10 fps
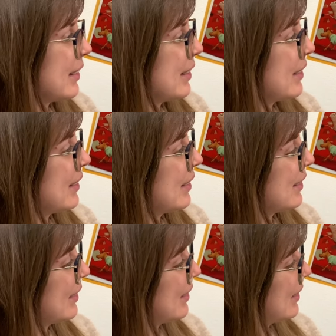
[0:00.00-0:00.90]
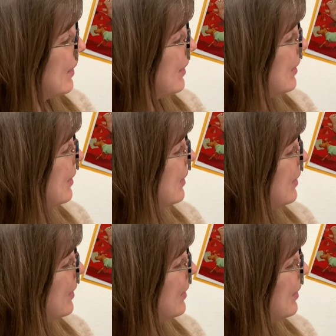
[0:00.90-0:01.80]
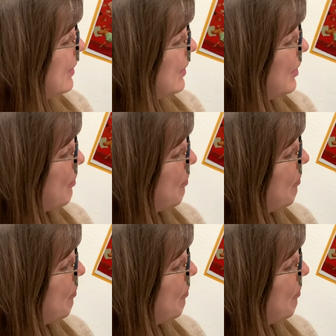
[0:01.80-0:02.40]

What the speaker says: Nothing is said.